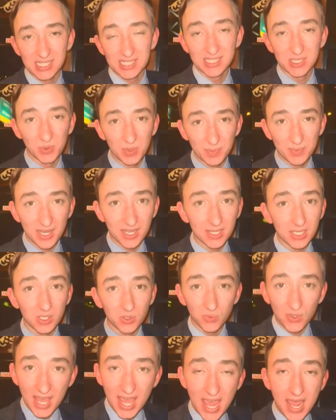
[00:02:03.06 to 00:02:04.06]
So we pay their
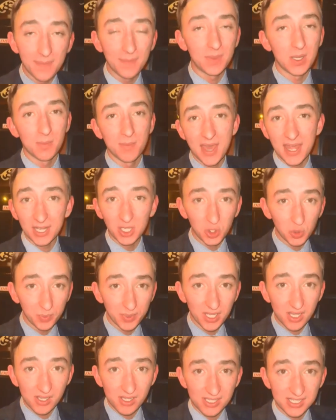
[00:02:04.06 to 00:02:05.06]
rent, their medical
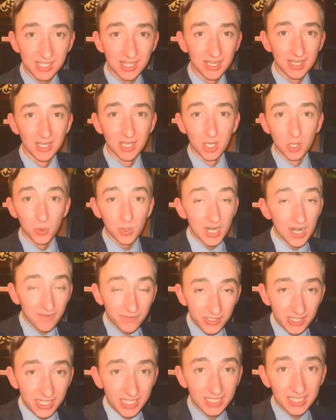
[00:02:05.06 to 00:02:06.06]
bills, whatever
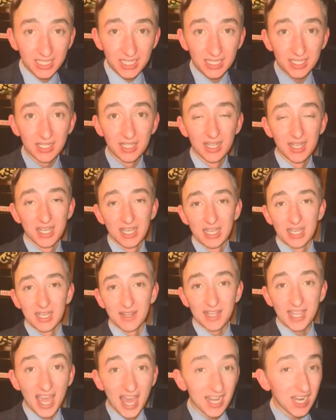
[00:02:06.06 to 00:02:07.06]
they need. And
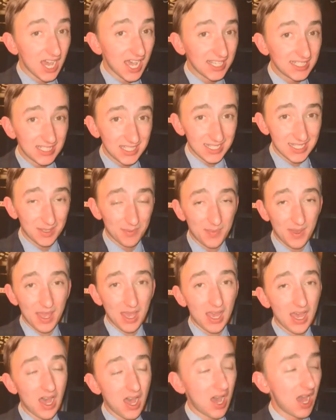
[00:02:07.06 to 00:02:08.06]
the kind of idea
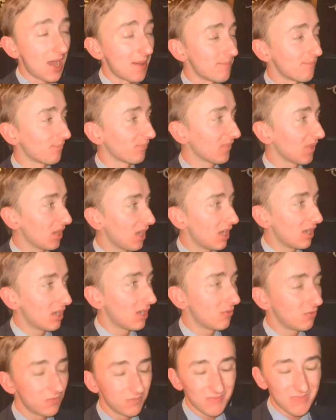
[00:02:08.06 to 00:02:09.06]

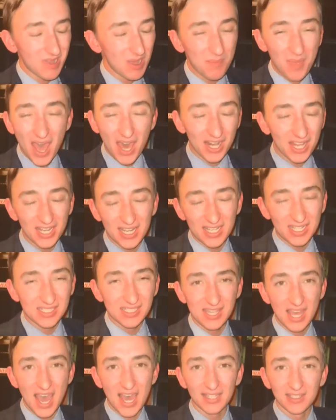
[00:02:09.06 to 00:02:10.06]
about it is
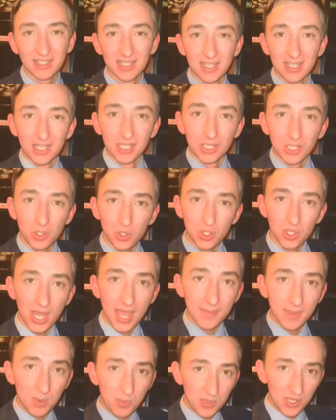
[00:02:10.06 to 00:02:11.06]
that you
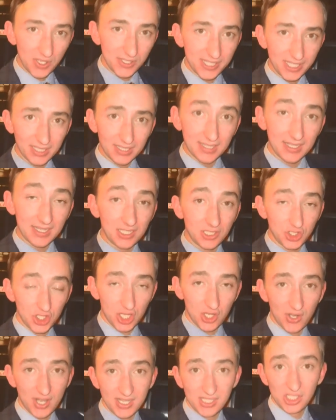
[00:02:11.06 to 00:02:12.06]
climb the building and it
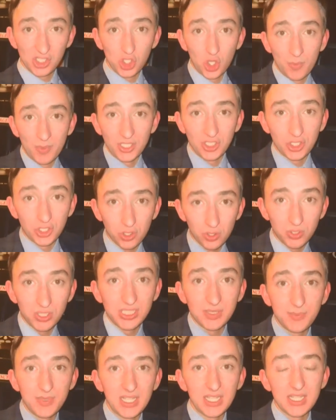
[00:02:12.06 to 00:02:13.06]
generates so much news
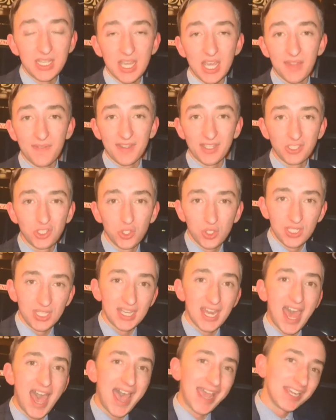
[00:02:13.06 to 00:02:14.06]
media that you can
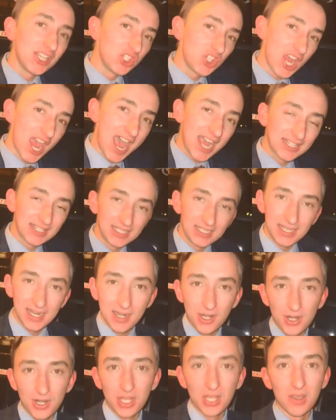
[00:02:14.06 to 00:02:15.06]
hijack the
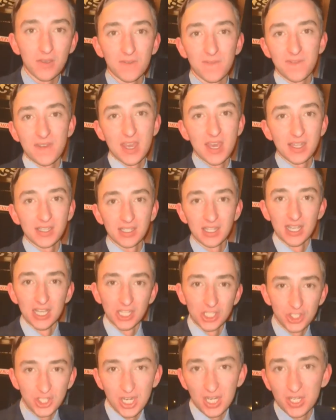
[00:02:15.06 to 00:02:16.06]
narrative and
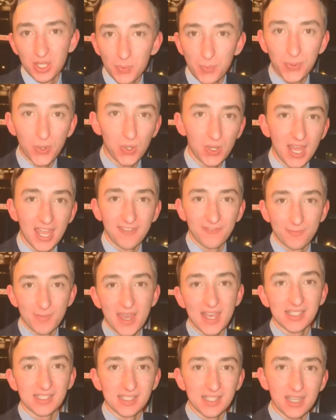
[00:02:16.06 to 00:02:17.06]
share the pro-life
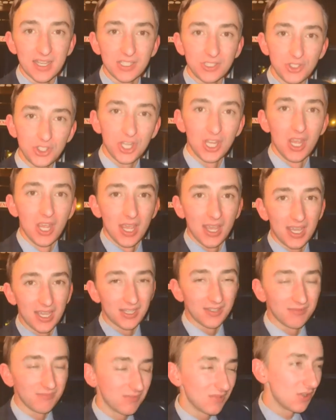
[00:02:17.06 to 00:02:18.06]
message
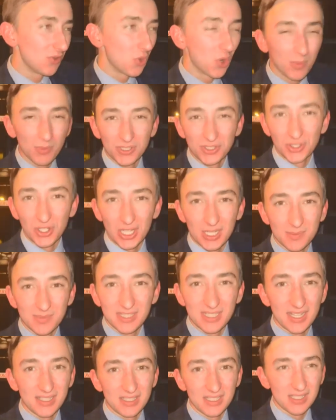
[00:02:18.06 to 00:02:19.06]
in normal
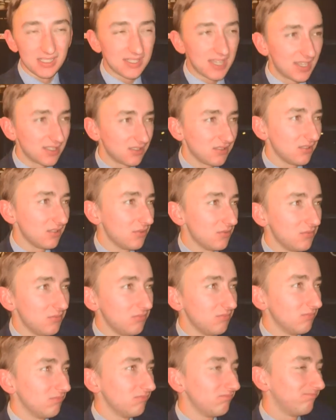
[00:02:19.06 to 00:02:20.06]
circumstances that you
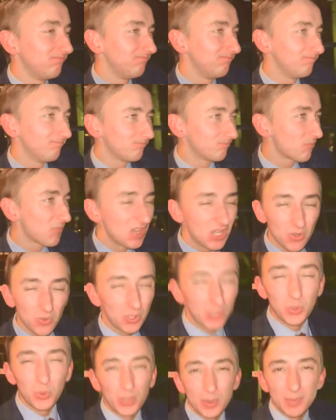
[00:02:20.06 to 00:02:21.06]

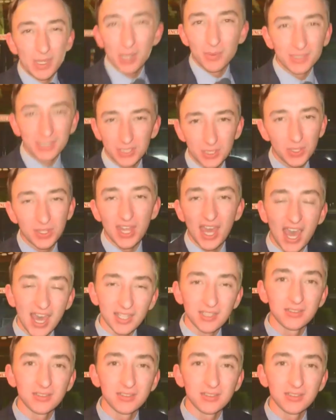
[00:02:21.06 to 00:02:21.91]
wouldn't be able to do that.